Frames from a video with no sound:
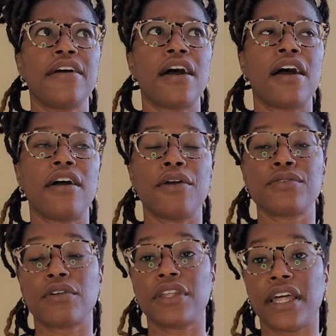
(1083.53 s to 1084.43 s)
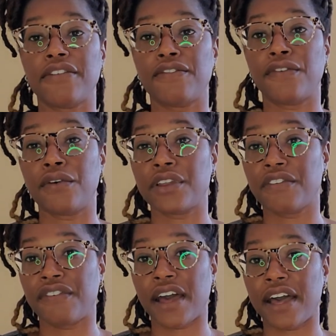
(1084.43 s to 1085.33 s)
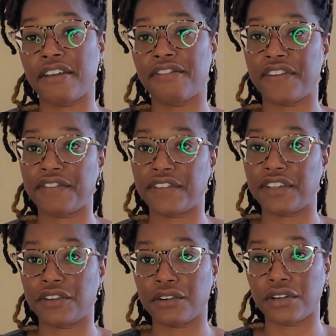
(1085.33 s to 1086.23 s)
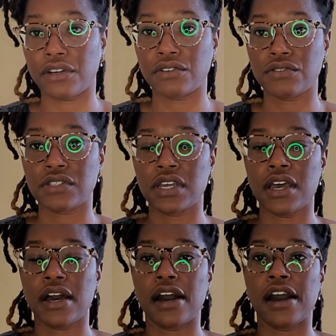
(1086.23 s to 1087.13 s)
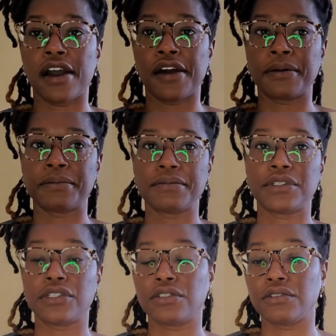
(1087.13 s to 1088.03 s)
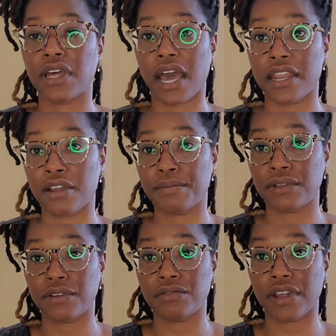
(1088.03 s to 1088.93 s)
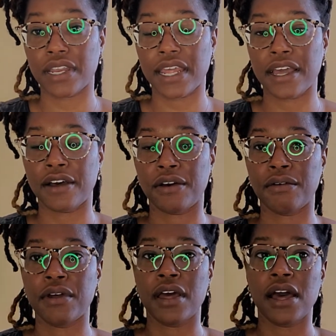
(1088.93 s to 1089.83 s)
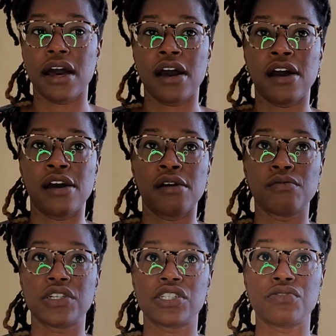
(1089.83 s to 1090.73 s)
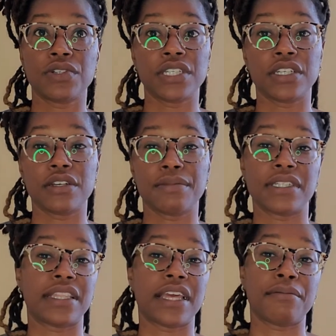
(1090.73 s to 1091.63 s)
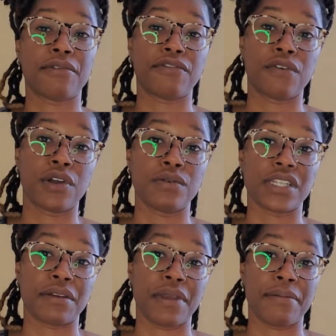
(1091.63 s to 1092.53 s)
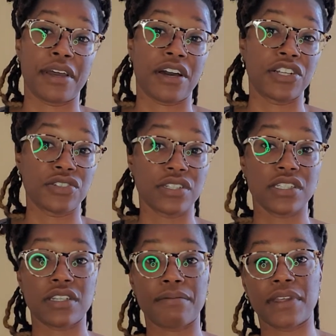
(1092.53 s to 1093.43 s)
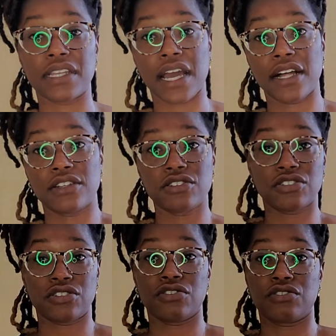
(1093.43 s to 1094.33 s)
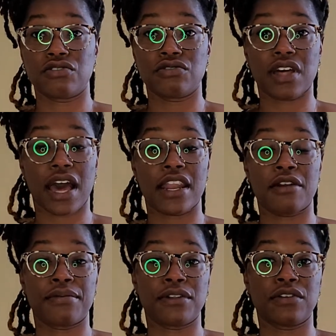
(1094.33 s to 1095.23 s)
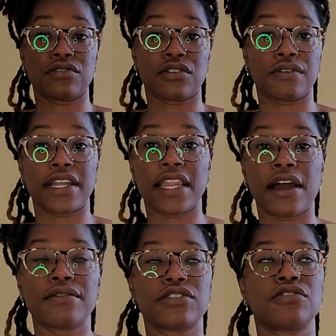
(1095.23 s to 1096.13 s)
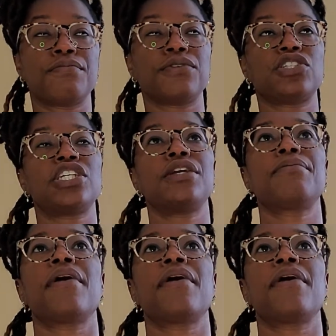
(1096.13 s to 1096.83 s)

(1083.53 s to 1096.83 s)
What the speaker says: like 45-50 euros to do the hot air balloon right now. Which is really good because I think before it was like maybe $100 and something to do the hot air balloon. So right now it's super cheap,